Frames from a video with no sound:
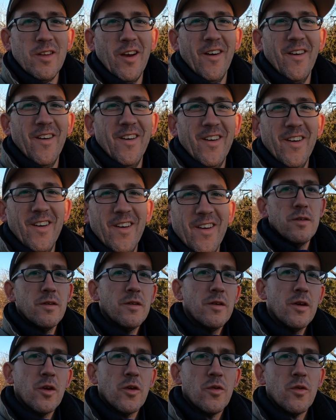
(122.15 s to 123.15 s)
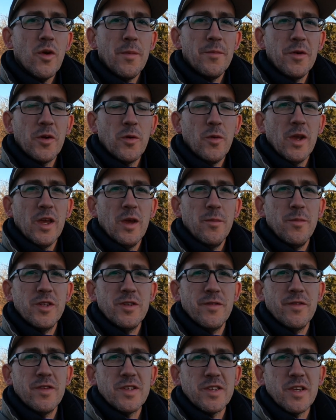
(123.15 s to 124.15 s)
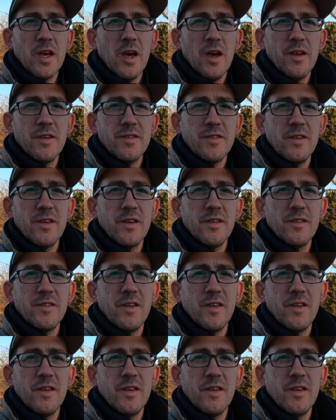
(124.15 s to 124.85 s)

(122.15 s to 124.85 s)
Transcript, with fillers: know. Grabbed a quick image of the sky so you can